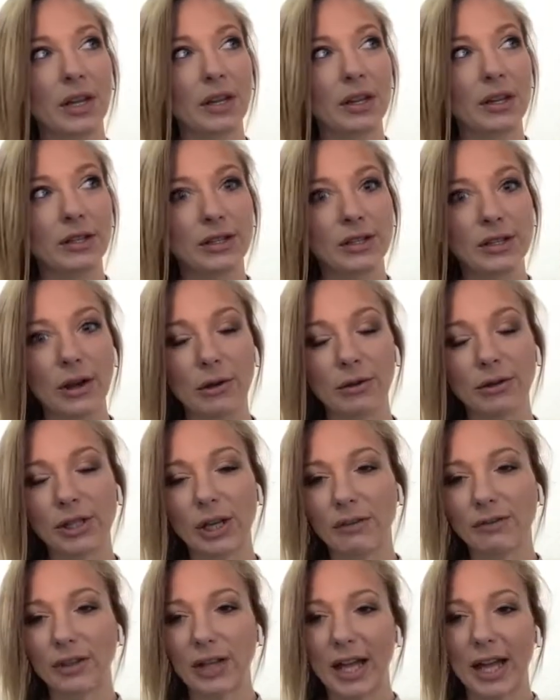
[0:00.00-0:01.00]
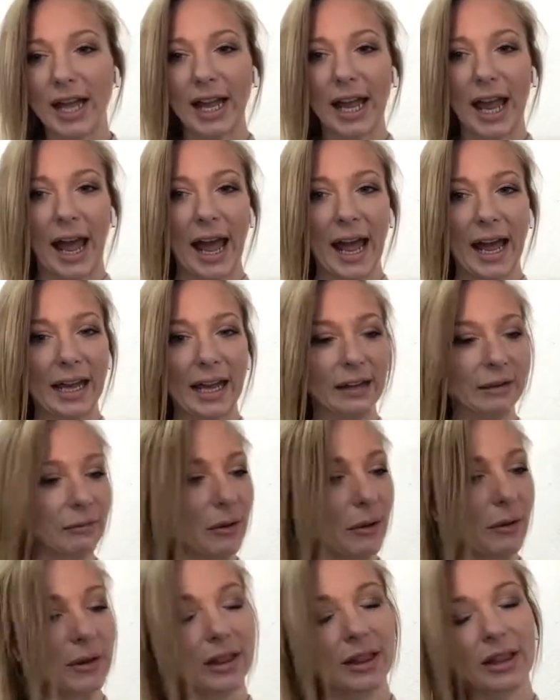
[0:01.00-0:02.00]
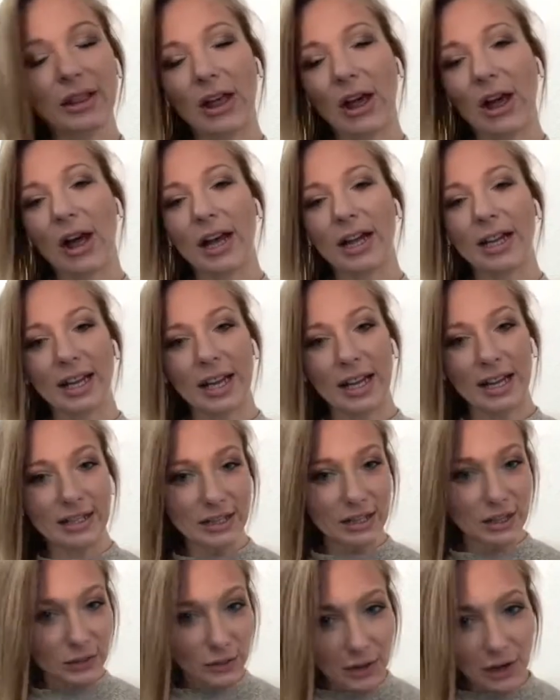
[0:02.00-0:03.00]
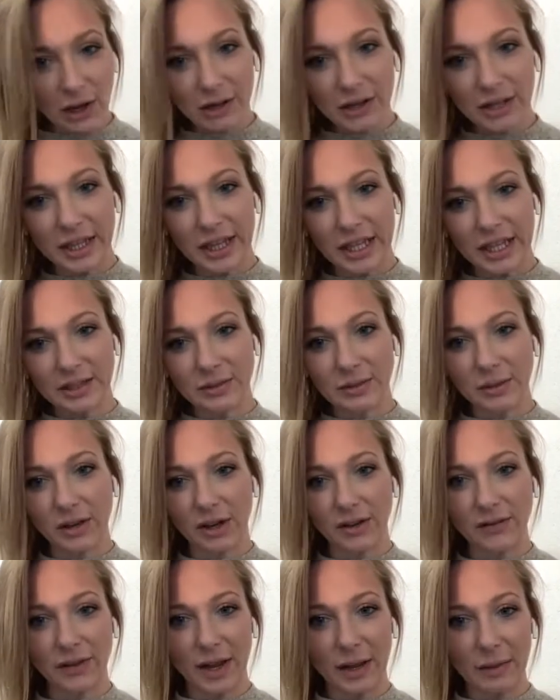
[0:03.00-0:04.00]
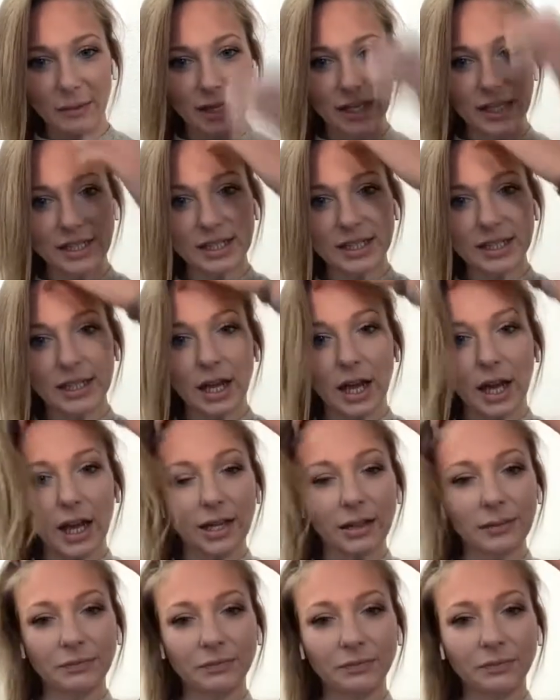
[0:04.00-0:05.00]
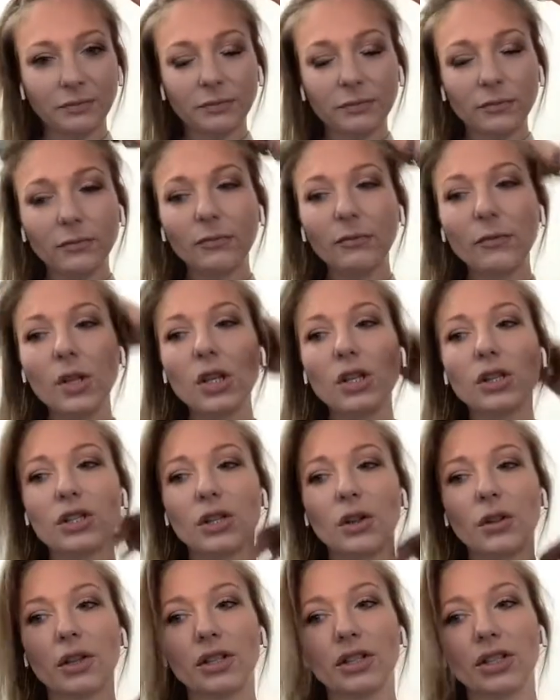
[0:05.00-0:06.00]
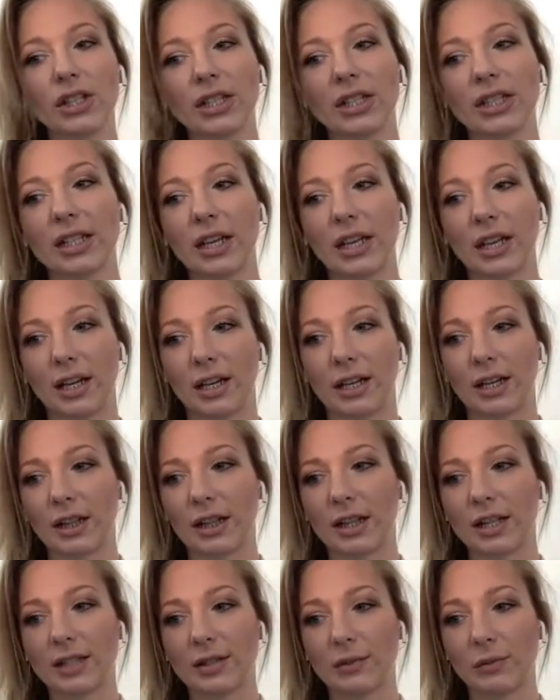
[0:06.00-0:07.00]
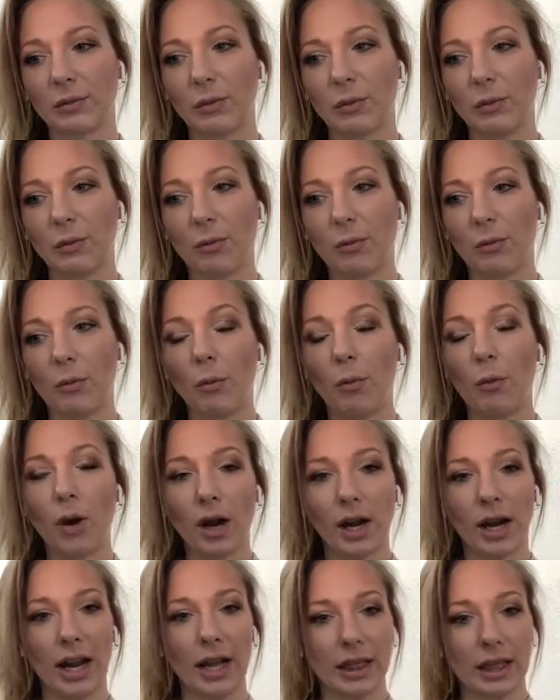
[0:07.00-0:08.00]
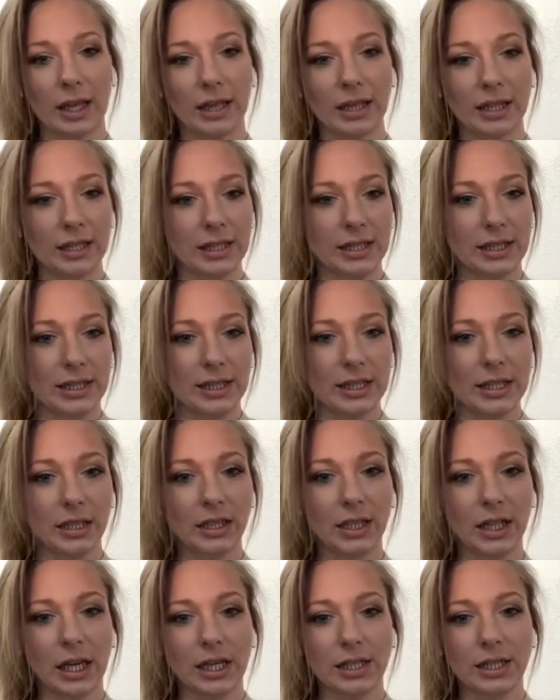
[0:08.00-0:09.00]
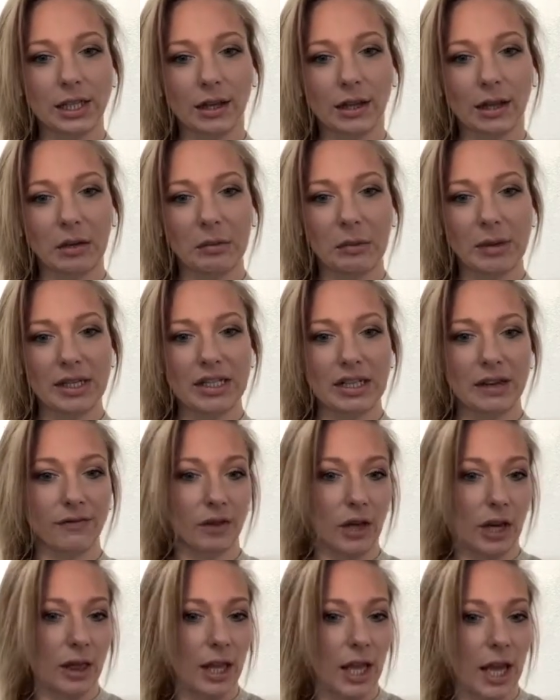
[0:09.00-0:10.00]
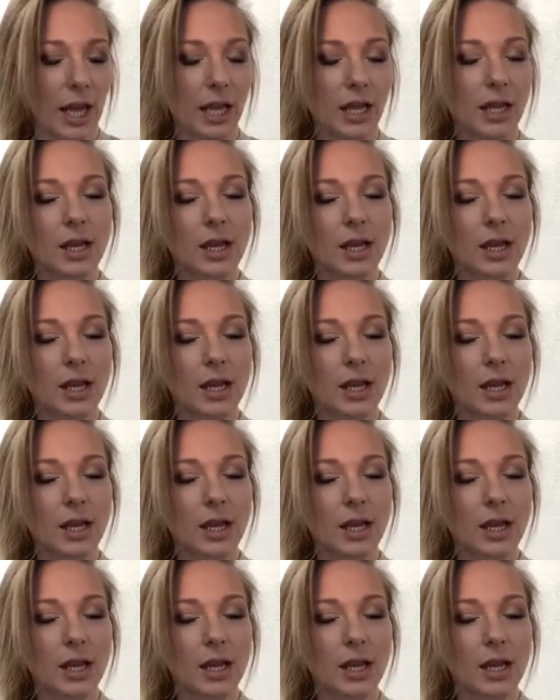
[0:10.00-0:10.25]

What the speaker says: snow shoveling and mowing the lawn and doing all the things with our families. So there's just this work ethic that's instilled in us a little bit differently.